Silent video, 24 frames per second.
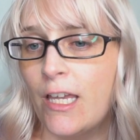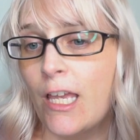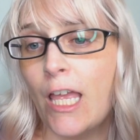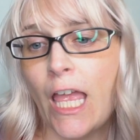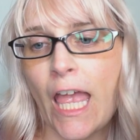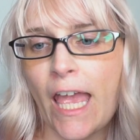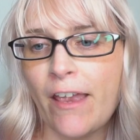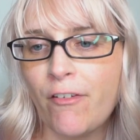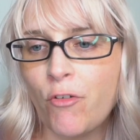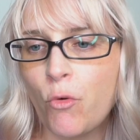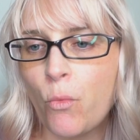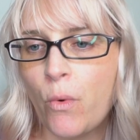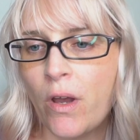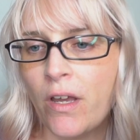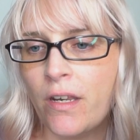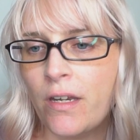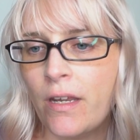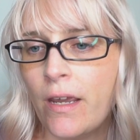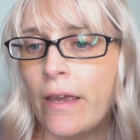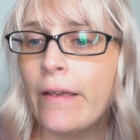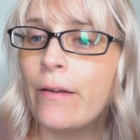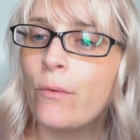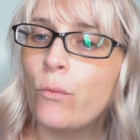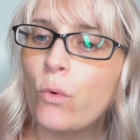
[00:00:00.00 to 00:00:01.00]
Hey everyone,
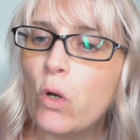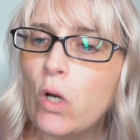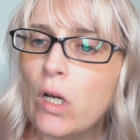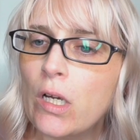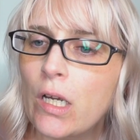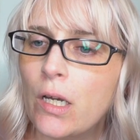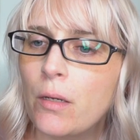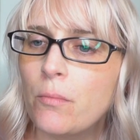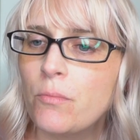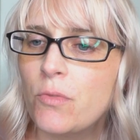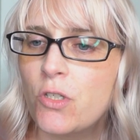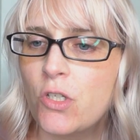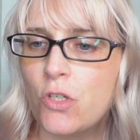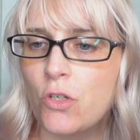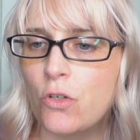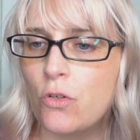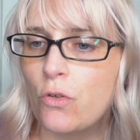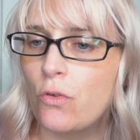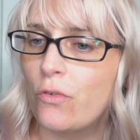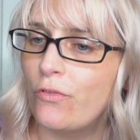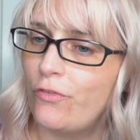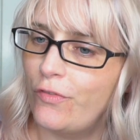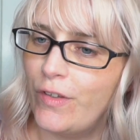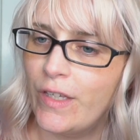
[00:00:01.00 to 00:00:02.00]
and welcome
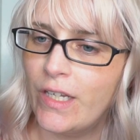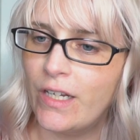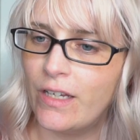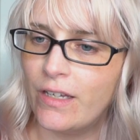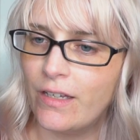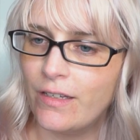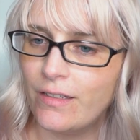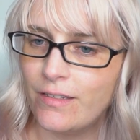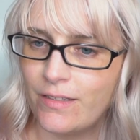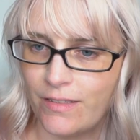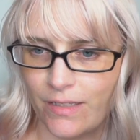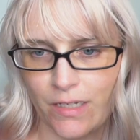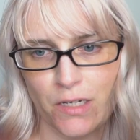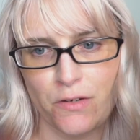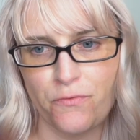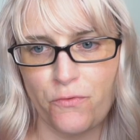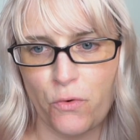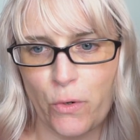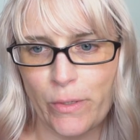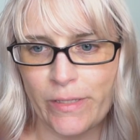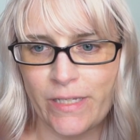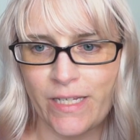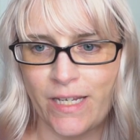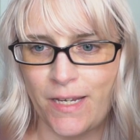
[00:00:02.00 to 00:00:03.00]
to VEDA Day
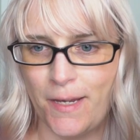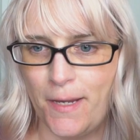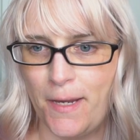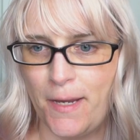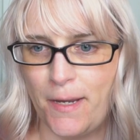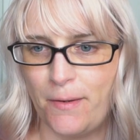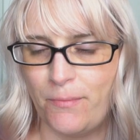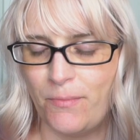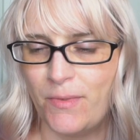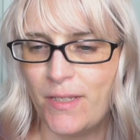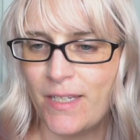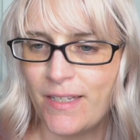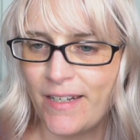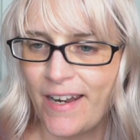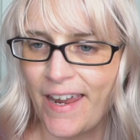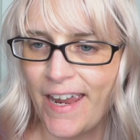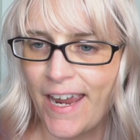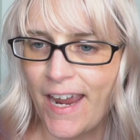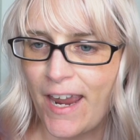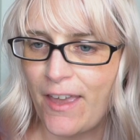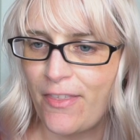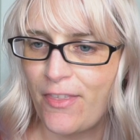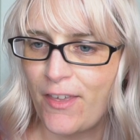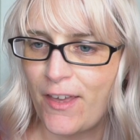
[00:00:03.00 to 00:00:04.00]
14.
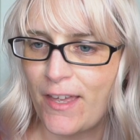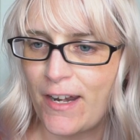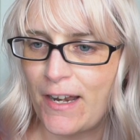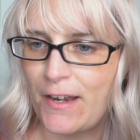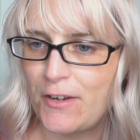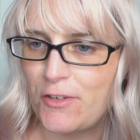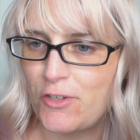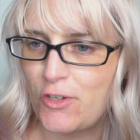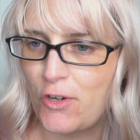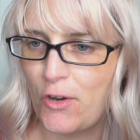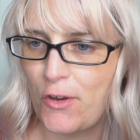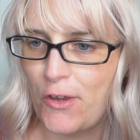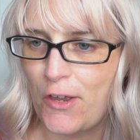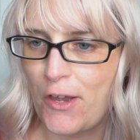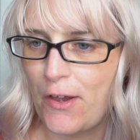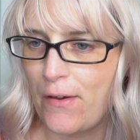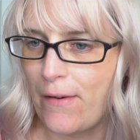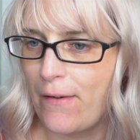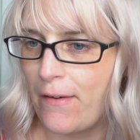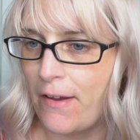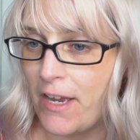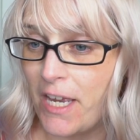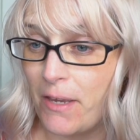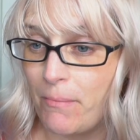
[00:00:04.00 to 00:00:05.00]
Today I thought I'd show you
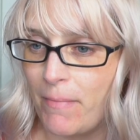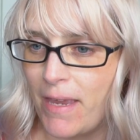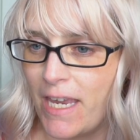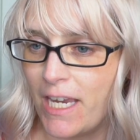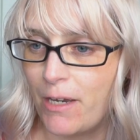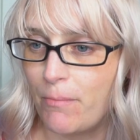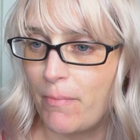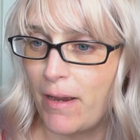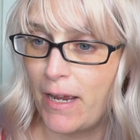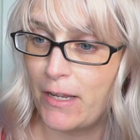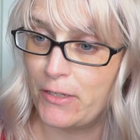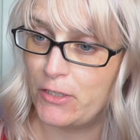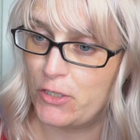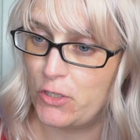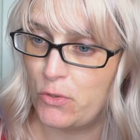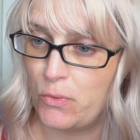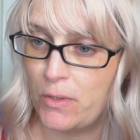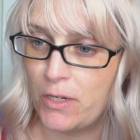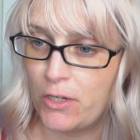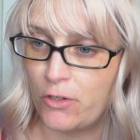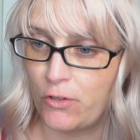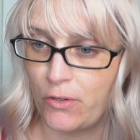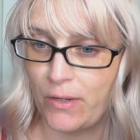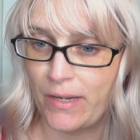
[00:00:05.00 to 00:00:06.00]
how I make my
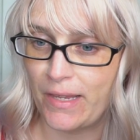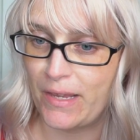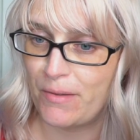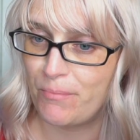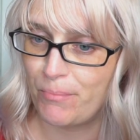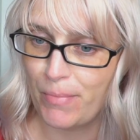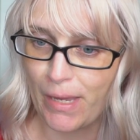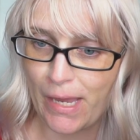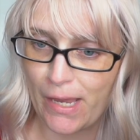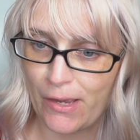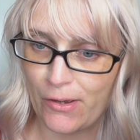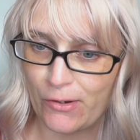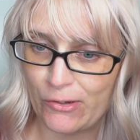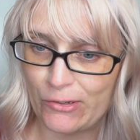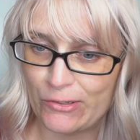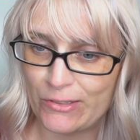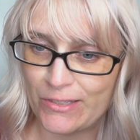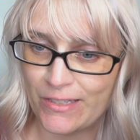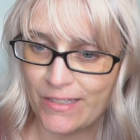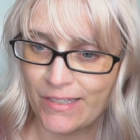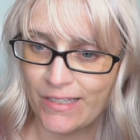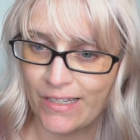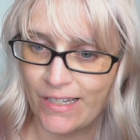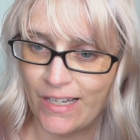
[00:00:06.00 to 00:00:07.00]
2-ingredient
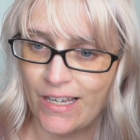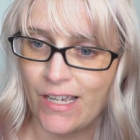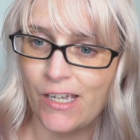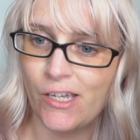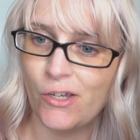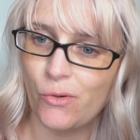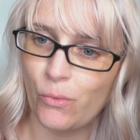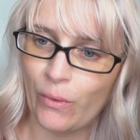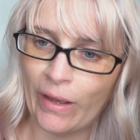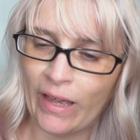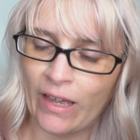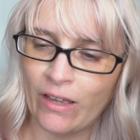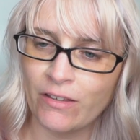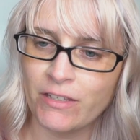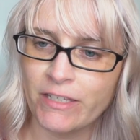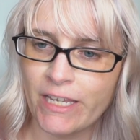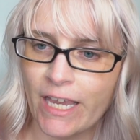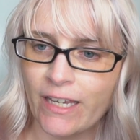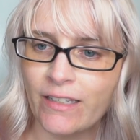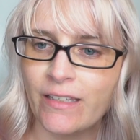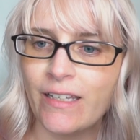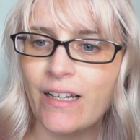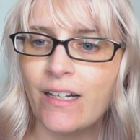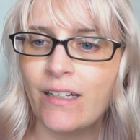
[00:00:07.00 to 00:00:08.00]
bagels. Well,
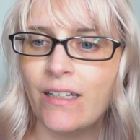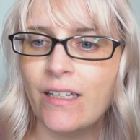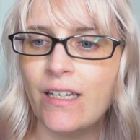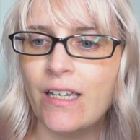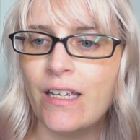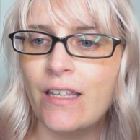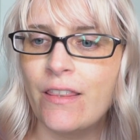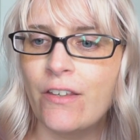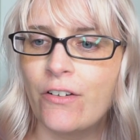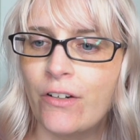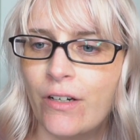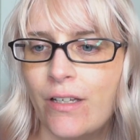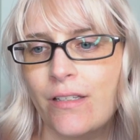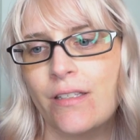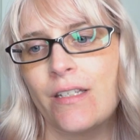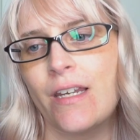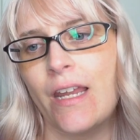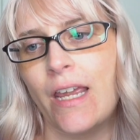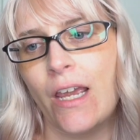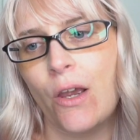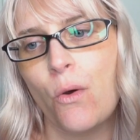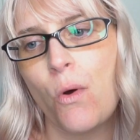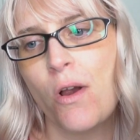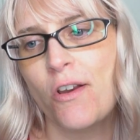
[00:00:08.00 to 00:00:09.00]
technically there is an
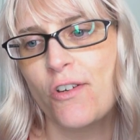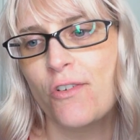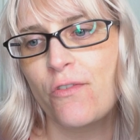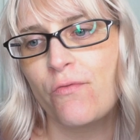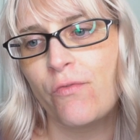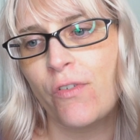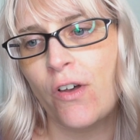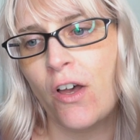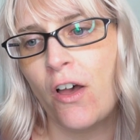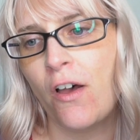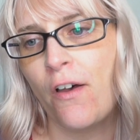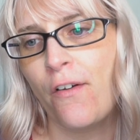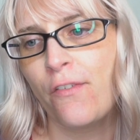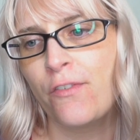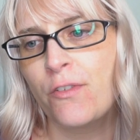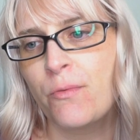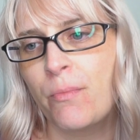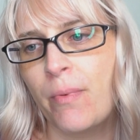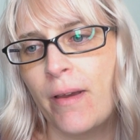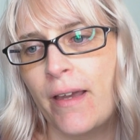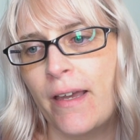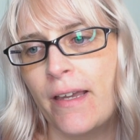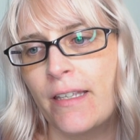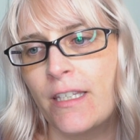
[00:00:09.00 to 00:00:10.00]
egg wash
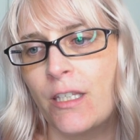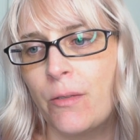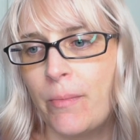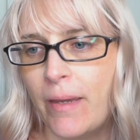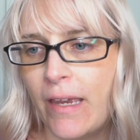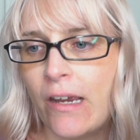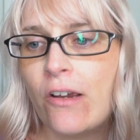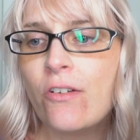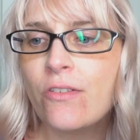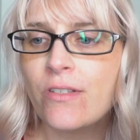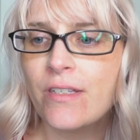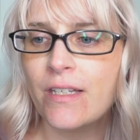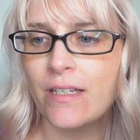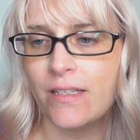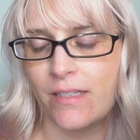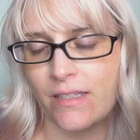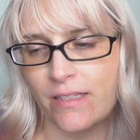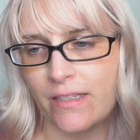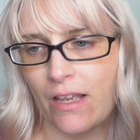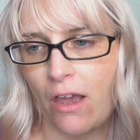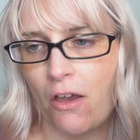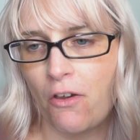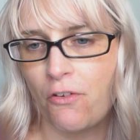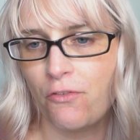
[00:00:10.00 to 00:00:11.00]
involved, but the bagels
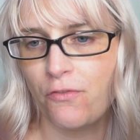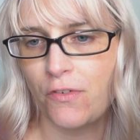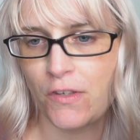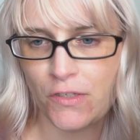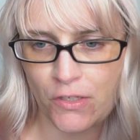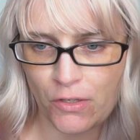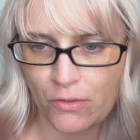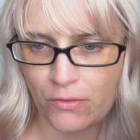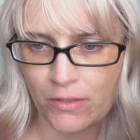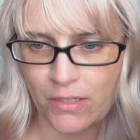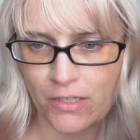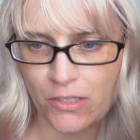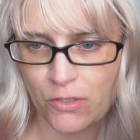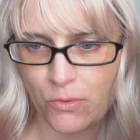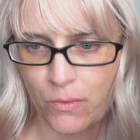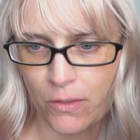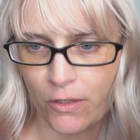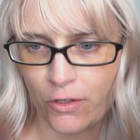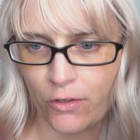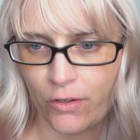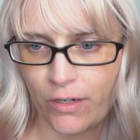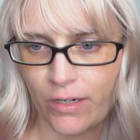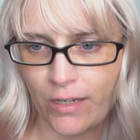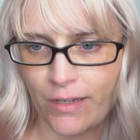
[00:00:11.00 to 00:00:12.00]
itself is only 2
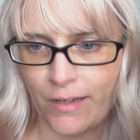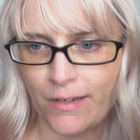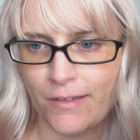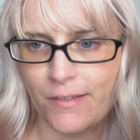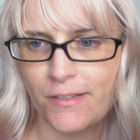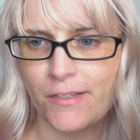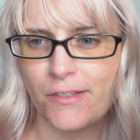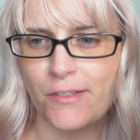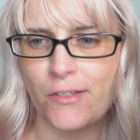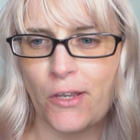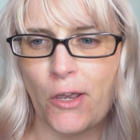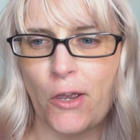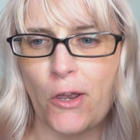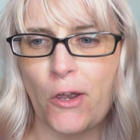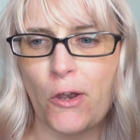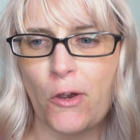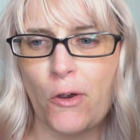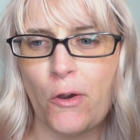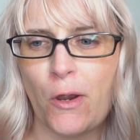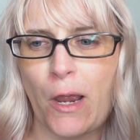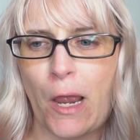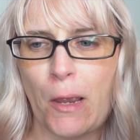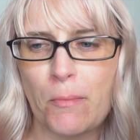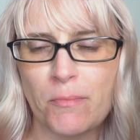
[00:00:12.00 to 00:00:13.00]
ingredients,
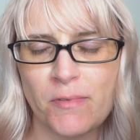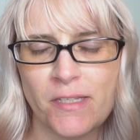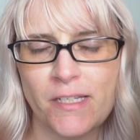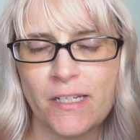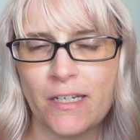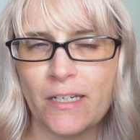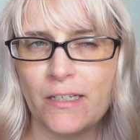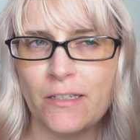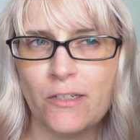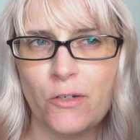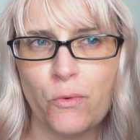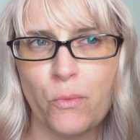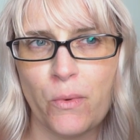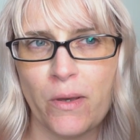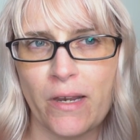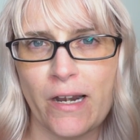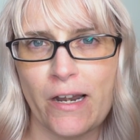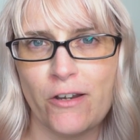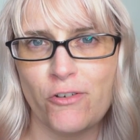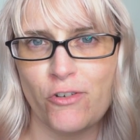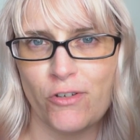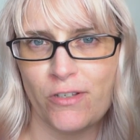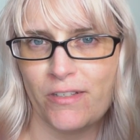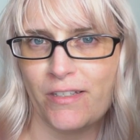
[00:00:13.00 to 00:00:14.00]
so I'm sticking to what
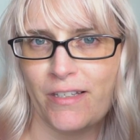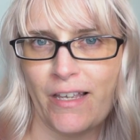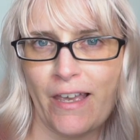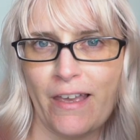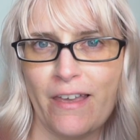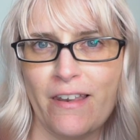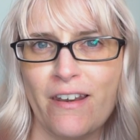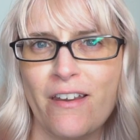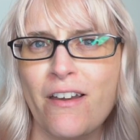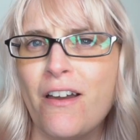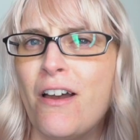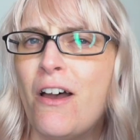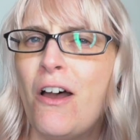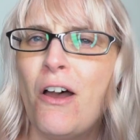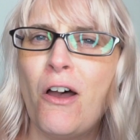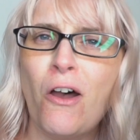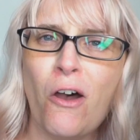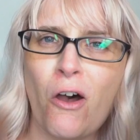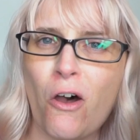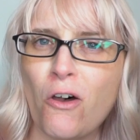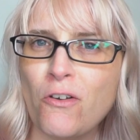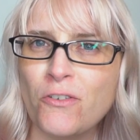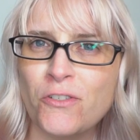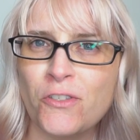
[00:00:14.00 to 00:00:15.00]
I just said.
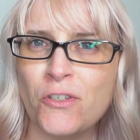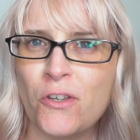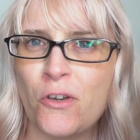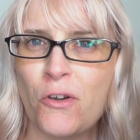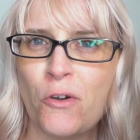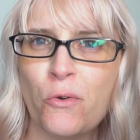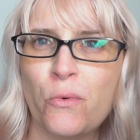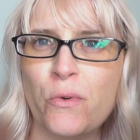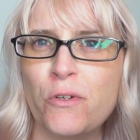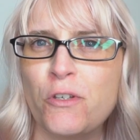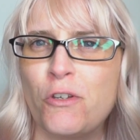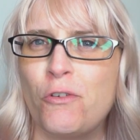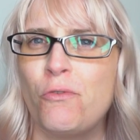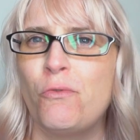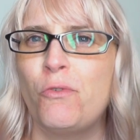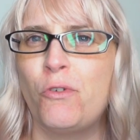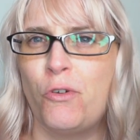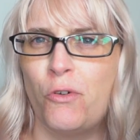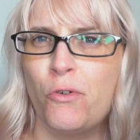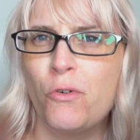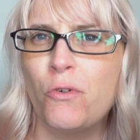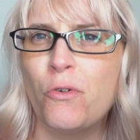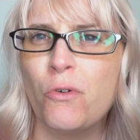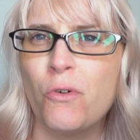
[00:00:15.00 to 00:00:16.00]
Also, when you
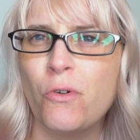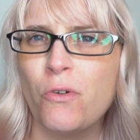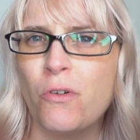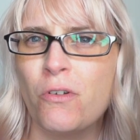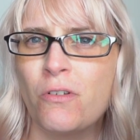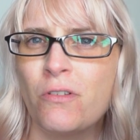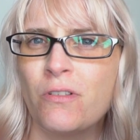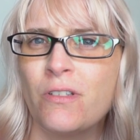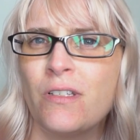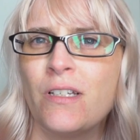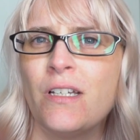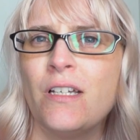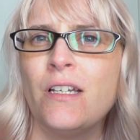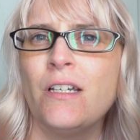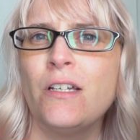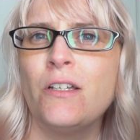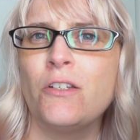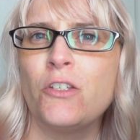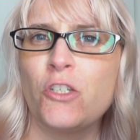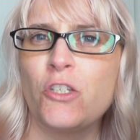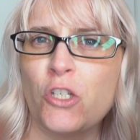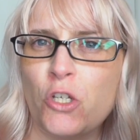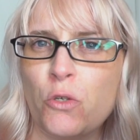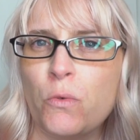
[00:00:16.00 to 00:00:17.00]
Google
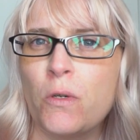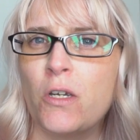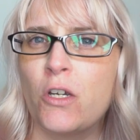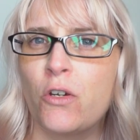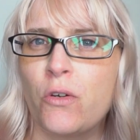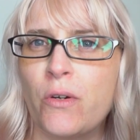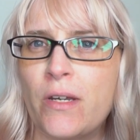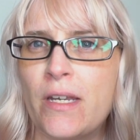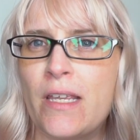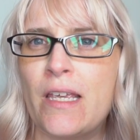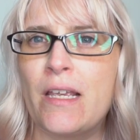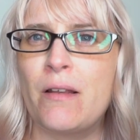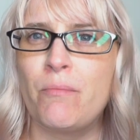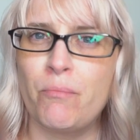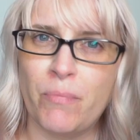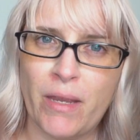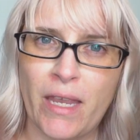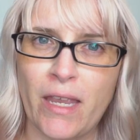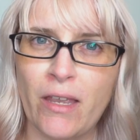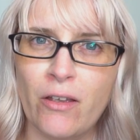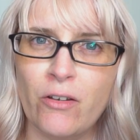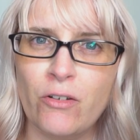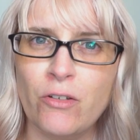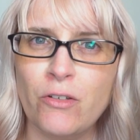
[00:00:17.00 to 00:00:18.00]
2-ingredient
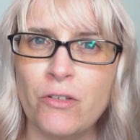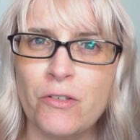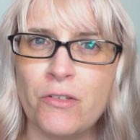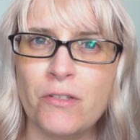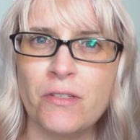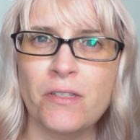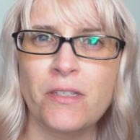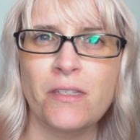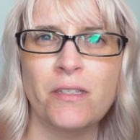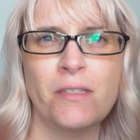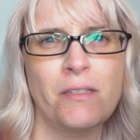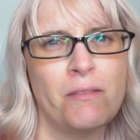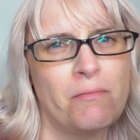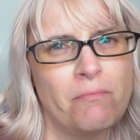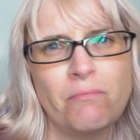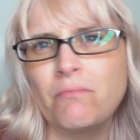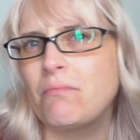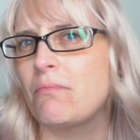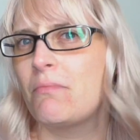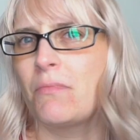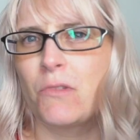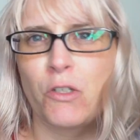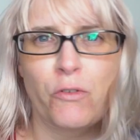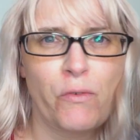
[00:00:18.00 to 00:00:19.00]
bagels,
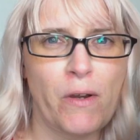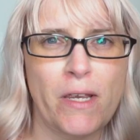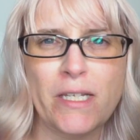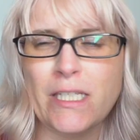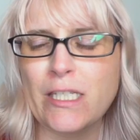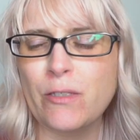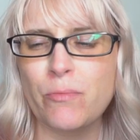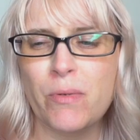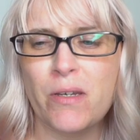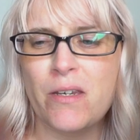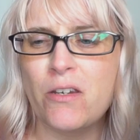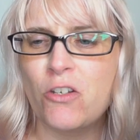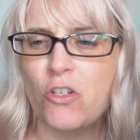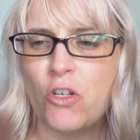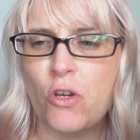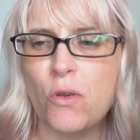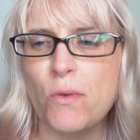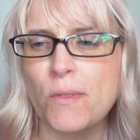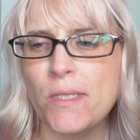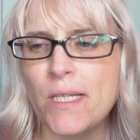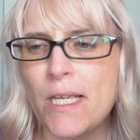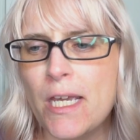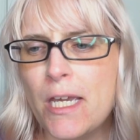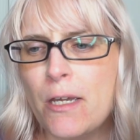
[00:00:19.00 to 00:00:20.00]
the recipe
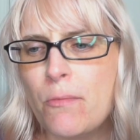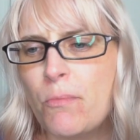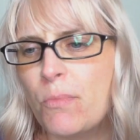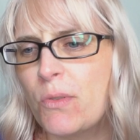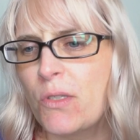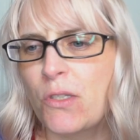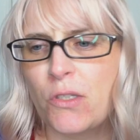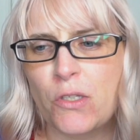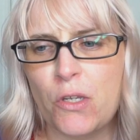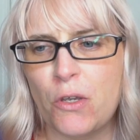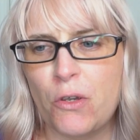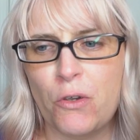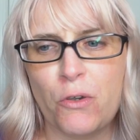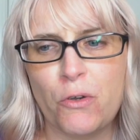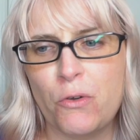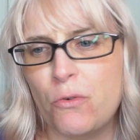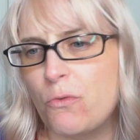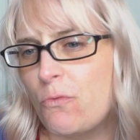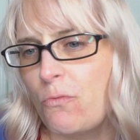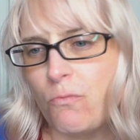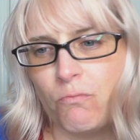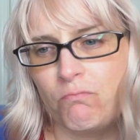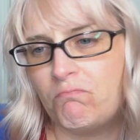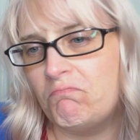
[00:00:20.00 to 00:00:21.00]
shows up, so